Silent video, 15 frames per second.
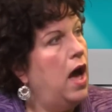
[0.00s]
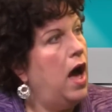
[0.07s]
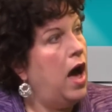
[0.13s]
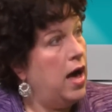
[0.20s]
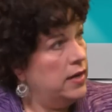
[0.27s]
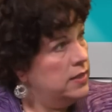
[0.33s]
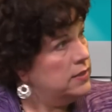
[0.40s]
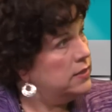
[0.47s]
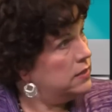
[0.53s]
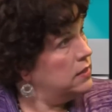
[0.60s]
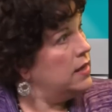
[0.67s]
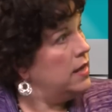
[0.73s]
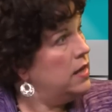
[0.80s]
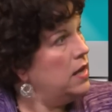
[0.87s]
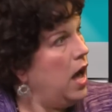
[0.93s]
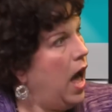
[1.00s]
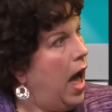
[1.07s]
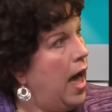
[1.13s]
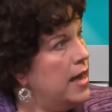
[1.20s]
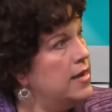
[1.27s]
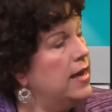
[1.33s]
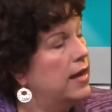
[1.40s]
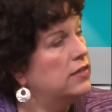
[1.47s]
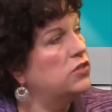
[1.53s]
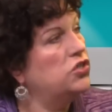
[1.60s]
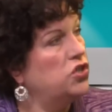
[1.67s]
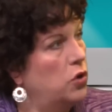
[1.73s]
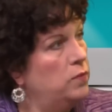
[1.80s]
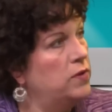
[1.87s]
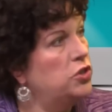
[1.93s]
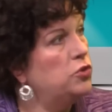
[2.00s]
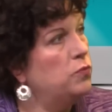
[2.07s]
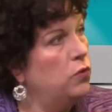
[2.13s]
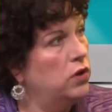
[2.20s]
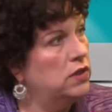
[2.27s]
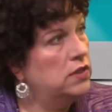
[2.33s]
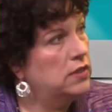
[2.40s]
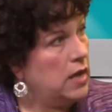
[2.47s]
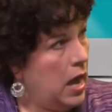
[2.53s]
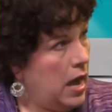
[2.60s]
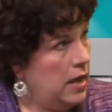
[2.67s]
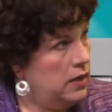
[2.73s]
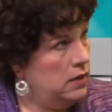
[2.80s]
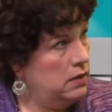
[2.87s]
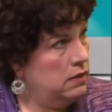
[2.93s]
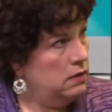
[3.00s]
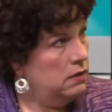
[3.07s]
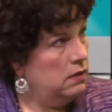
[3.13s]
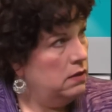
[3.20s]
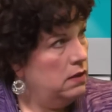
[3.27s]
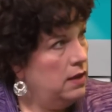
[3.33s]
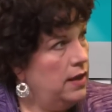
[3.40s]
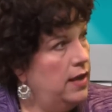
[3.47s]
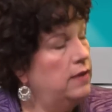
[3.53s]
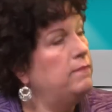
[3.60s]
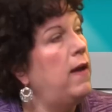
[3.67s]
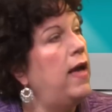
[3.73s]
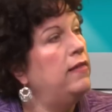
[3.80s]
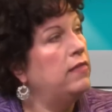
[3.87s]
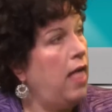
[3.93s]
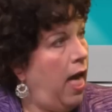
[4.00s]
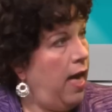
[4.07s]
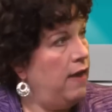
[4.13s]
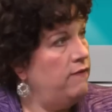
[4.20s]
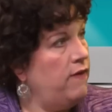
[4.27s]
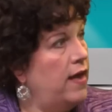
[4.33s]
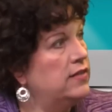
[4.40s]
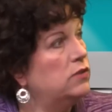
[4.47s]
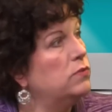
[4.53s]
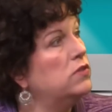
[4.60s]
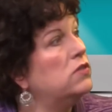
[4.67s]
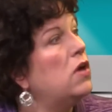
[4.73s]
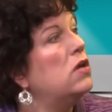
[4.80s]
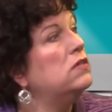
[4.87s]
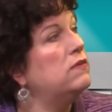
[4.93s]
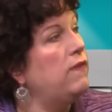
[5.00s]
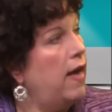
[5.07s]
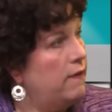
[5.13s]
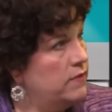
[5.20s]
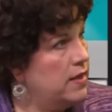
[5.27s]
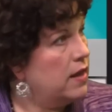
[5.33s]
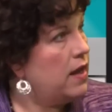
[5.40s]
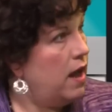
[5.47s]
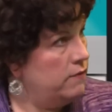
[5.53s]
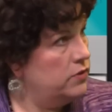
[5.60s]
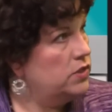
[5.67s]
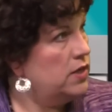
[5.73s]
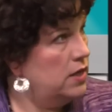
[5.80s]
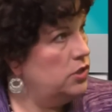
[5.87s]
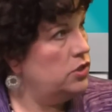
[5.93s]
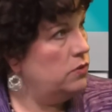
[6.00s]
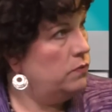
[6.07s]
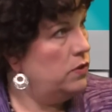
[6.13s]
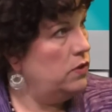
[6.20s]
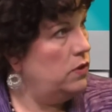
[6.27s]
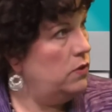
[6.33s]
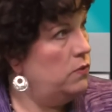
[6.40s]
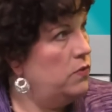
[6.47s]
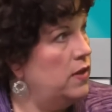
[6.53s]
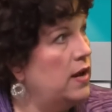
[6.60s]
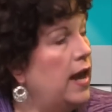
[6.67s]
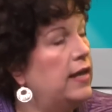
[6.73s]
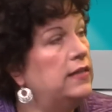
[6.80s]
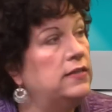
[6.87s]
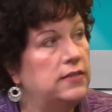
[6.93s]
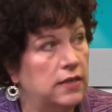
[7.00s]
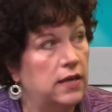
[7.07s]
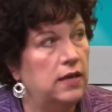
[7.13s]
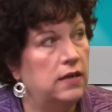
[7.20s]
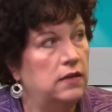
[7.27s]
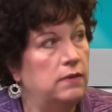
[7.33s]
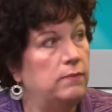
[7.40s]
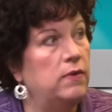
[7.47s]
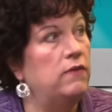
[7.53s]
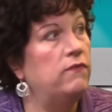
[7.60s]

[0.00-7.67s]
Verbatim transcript: honestly, I get so much more done in my life as a result of having that conversation with you than I did